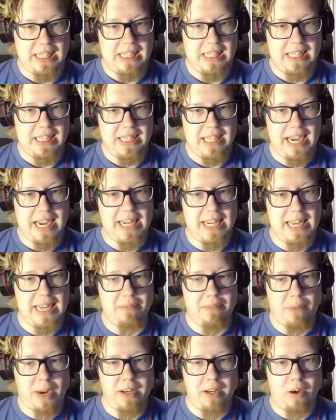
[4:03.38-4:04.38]
Nay,
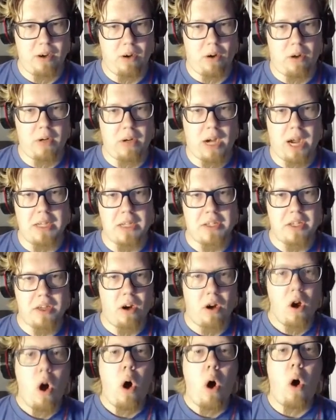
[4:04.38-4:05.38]
wait. Oh, gosh.
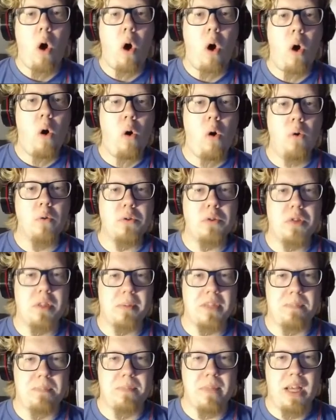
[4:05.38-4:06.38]
Oh, some... I
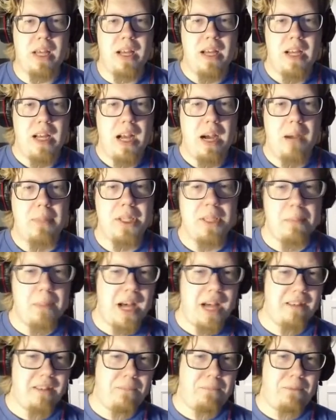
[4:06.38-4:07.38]
mean, you
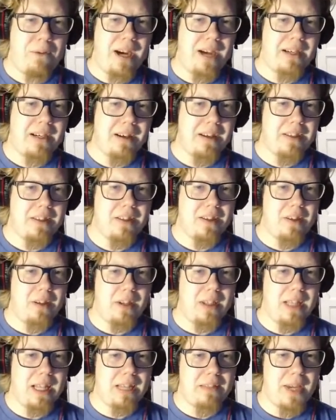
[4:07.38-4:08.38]
motherfuckers. You
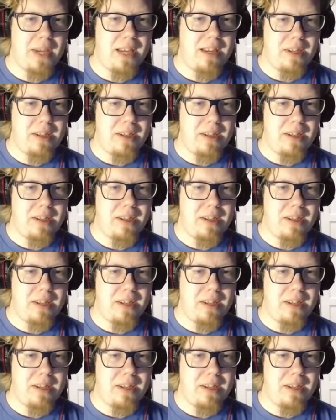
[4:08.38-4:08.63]
don't let me even